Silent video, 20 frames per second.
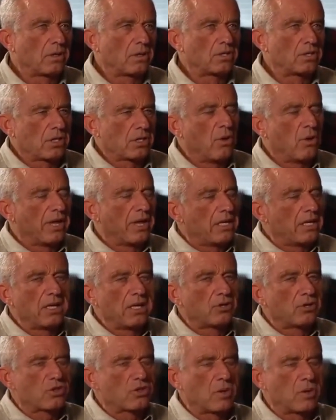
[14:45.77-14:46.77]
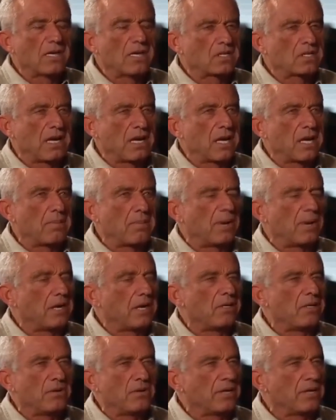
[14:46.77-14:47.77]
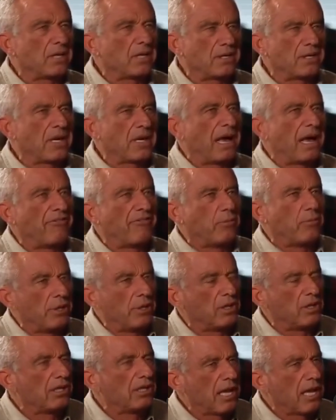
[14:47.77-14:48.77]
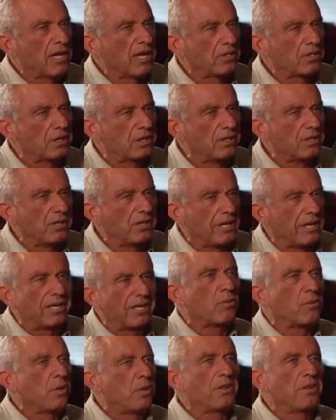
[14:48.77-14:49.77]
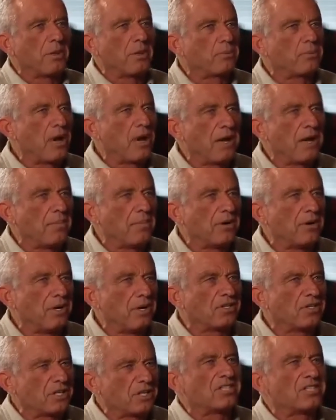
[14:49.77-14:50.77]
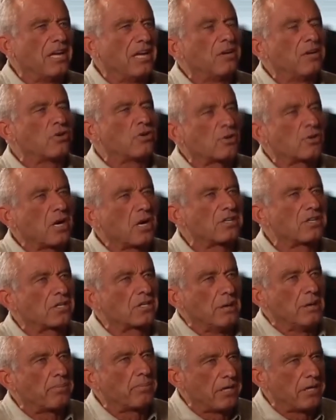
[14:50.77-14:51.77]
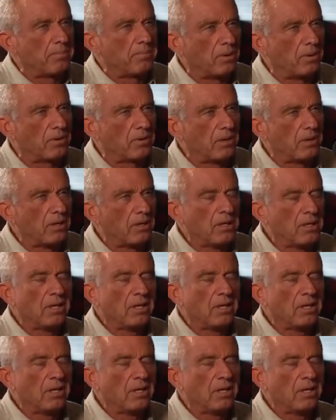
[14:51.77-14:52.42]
So they didn't trust anybody to have a real election. They got rid of the primaries because they didn't trust the people.